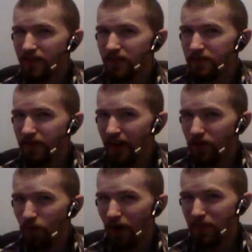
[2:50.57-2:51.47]
the
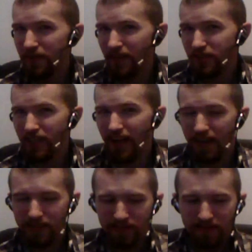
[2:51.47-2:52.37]
divine weapon that she
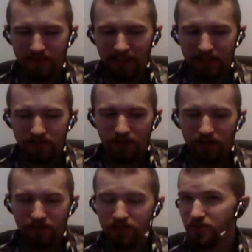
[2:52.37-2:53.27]
has, I guess, is
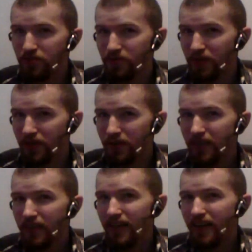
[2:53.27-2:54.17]
called Susuno,
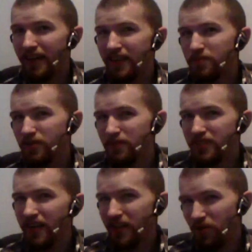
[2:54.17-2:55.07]
and it's pretty
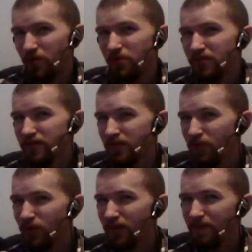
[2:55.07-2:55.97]
much taken a hold of her
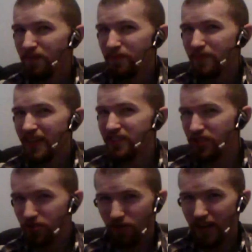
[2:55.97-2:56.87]
more. And
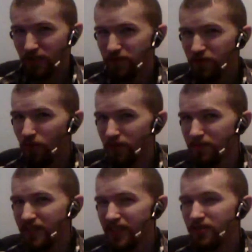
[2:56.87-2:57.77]
she's
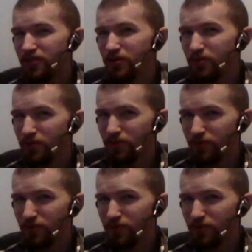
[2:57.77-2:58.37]
transformed into,